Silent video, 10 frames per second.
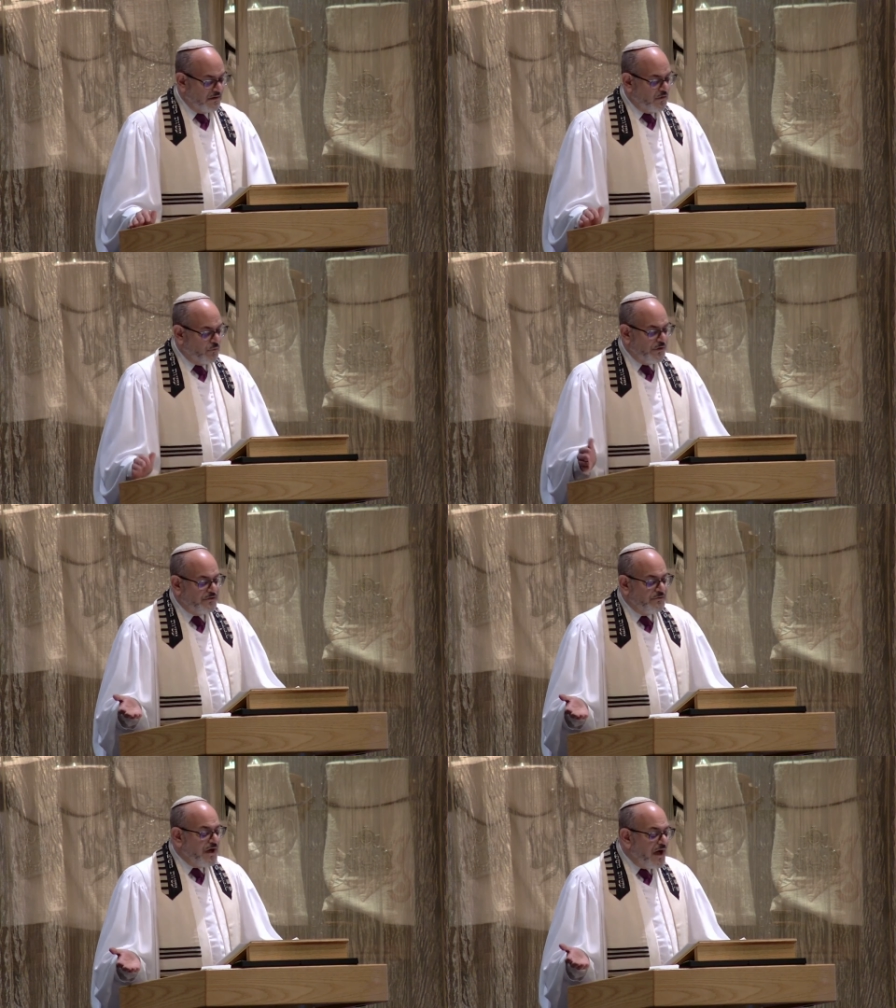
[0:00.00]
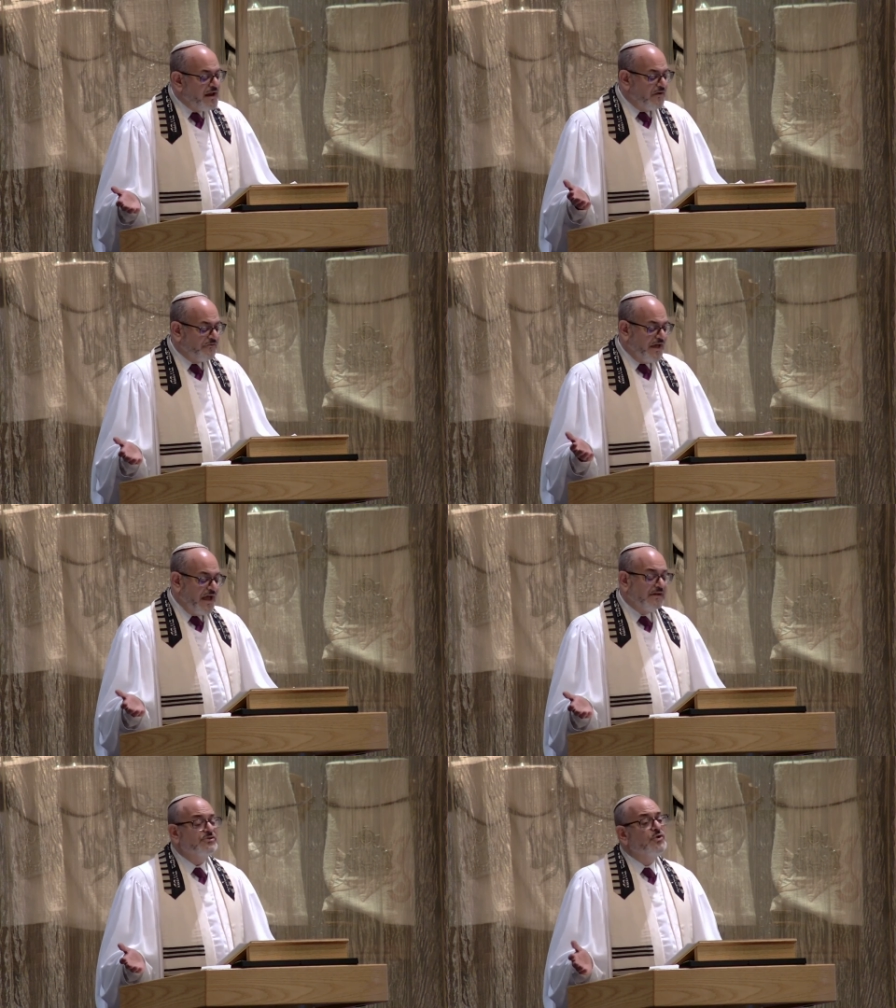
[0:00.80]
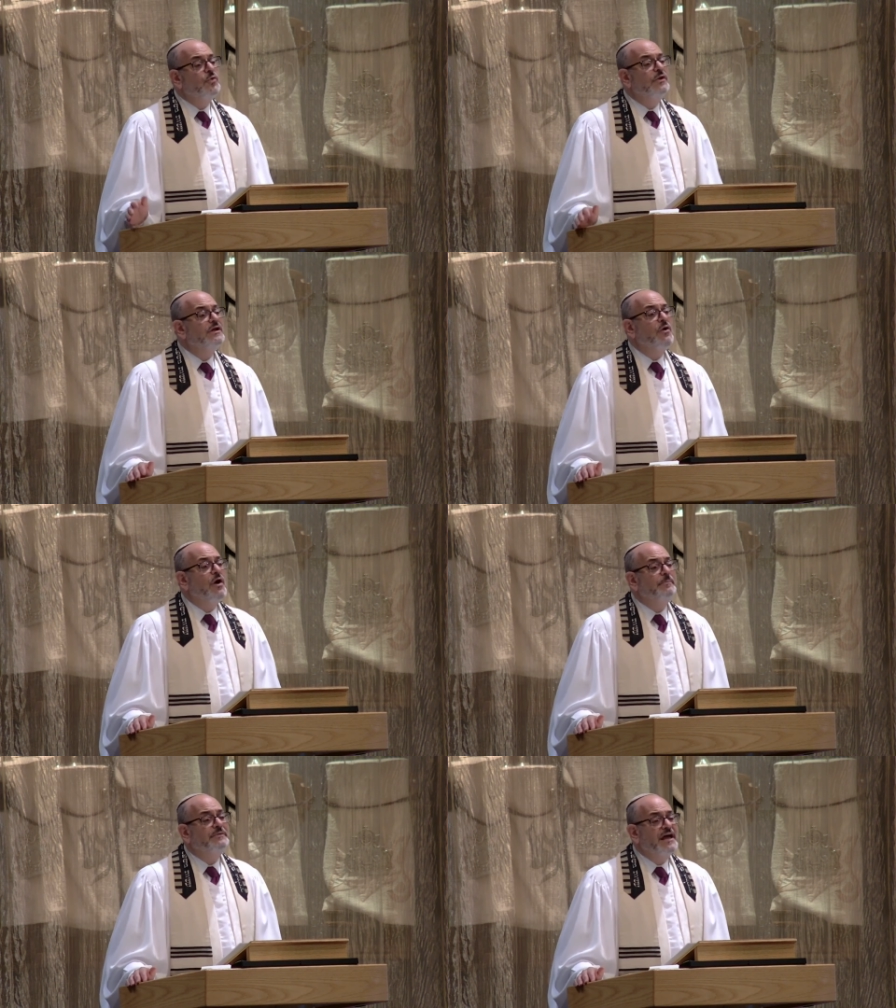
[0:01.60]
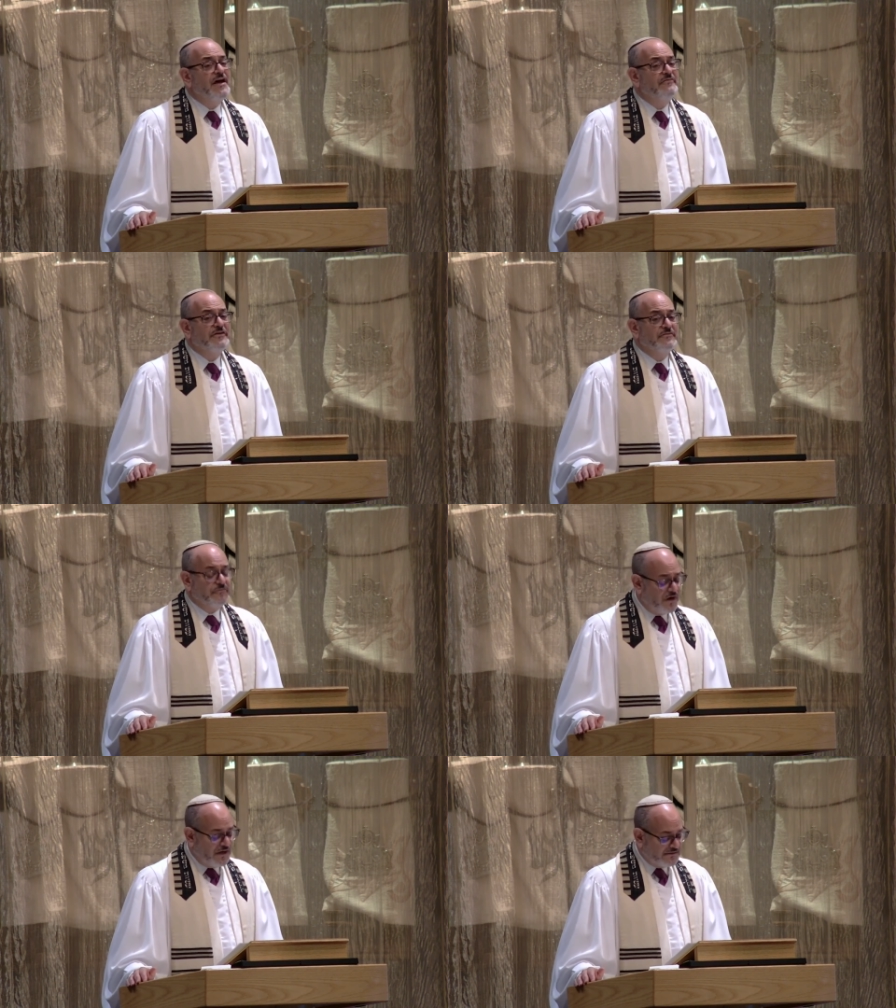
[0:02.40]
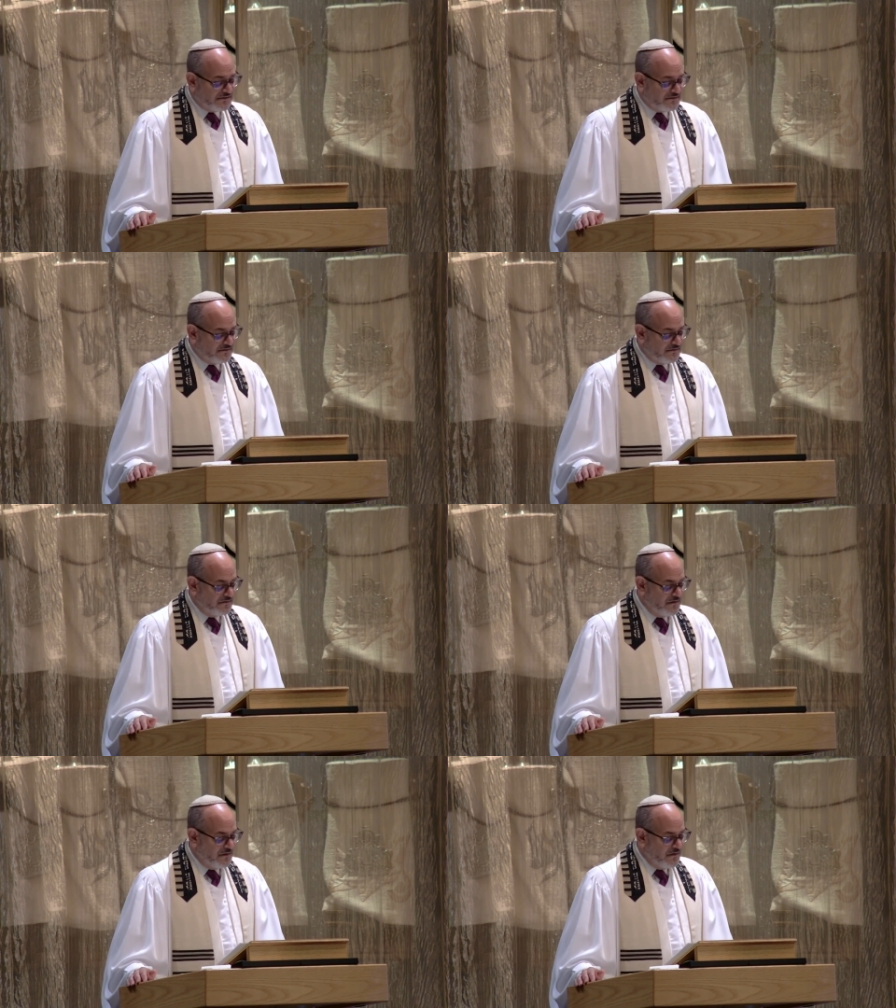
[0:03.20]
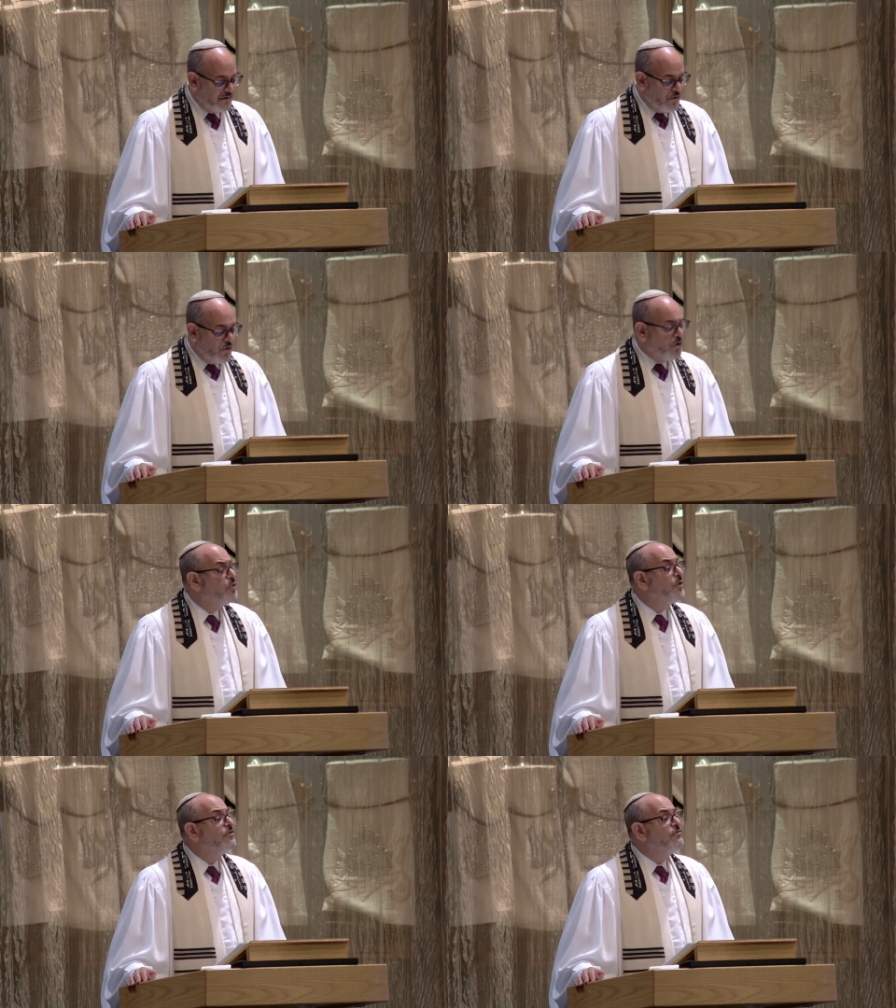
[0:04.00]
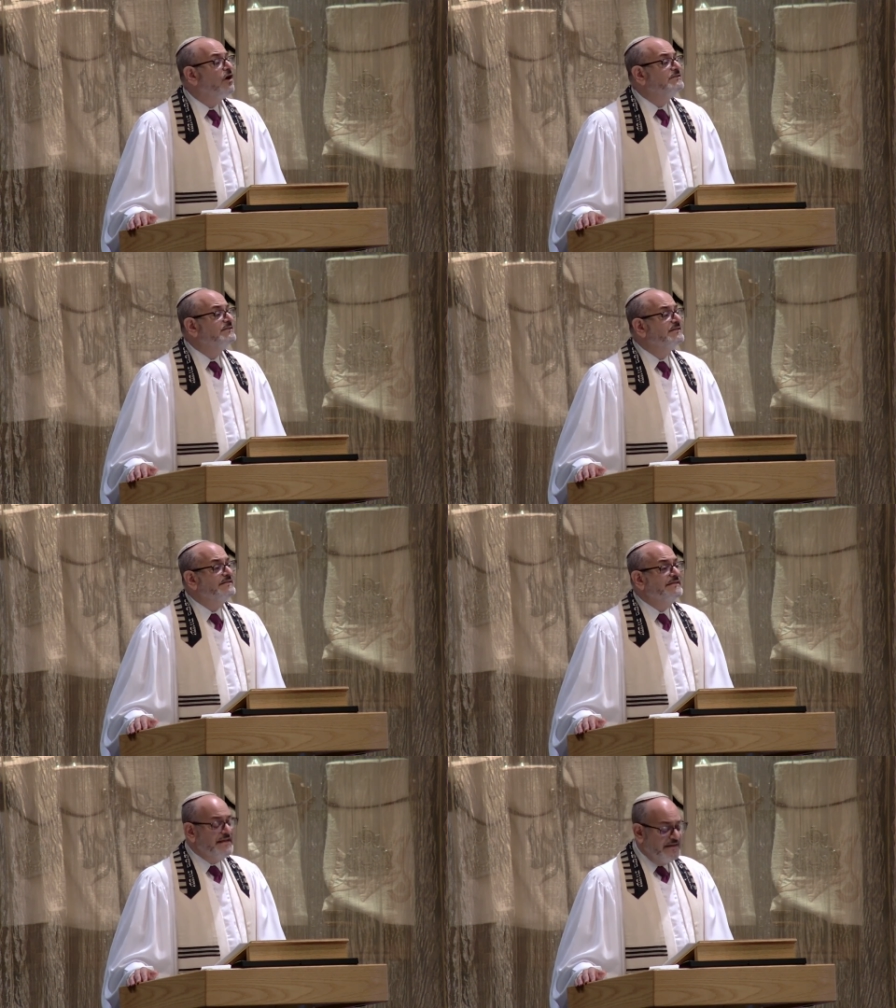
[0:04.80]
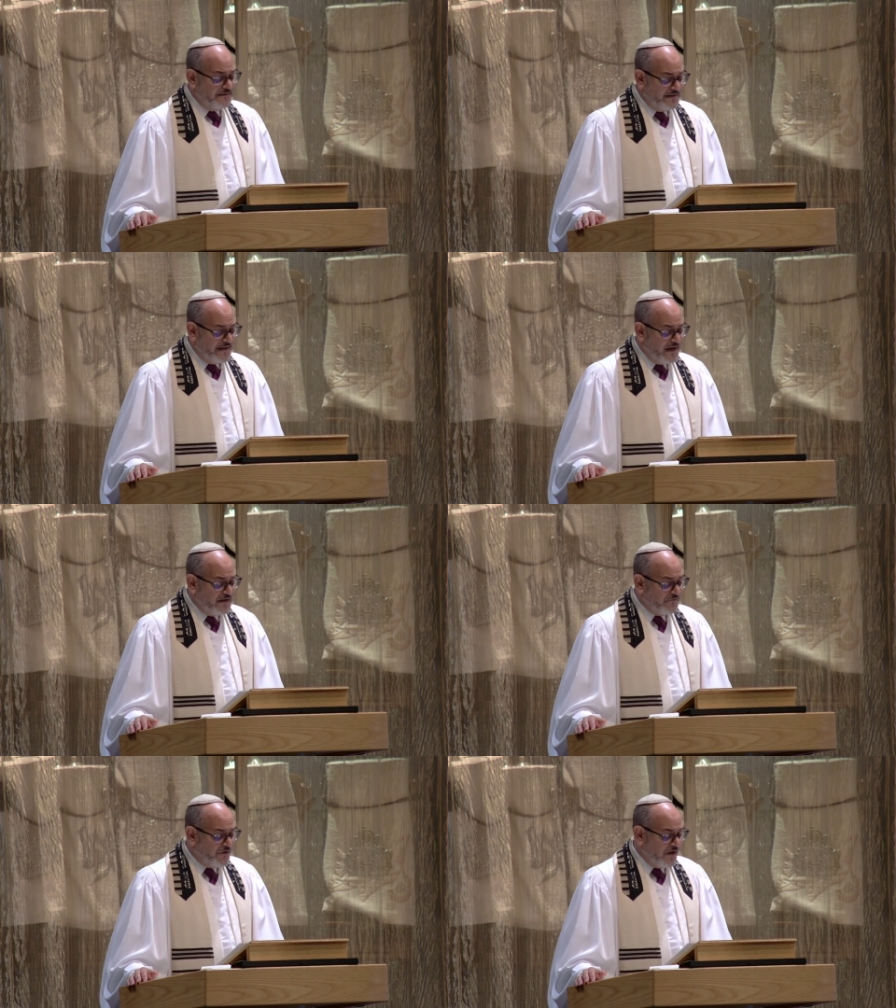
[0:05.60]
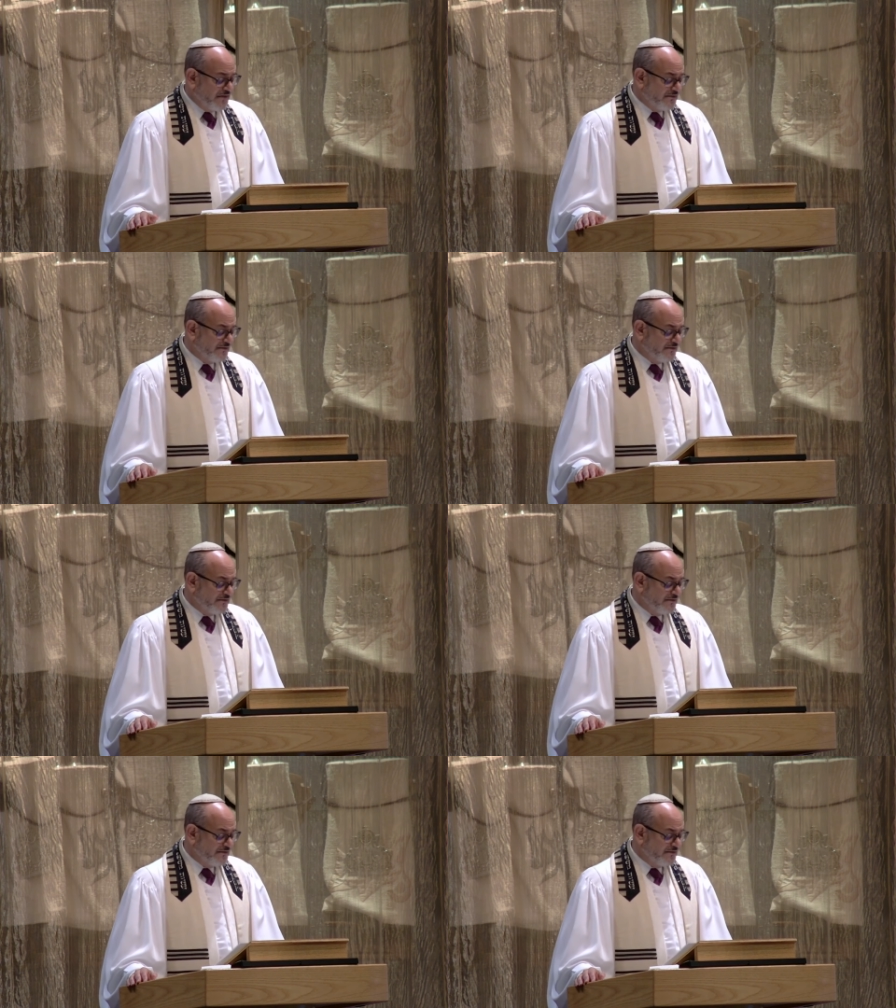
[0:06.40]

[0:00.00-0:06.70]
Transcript: we do not have to ask who will go up to heaven for us or who will cross the sea to get it for us.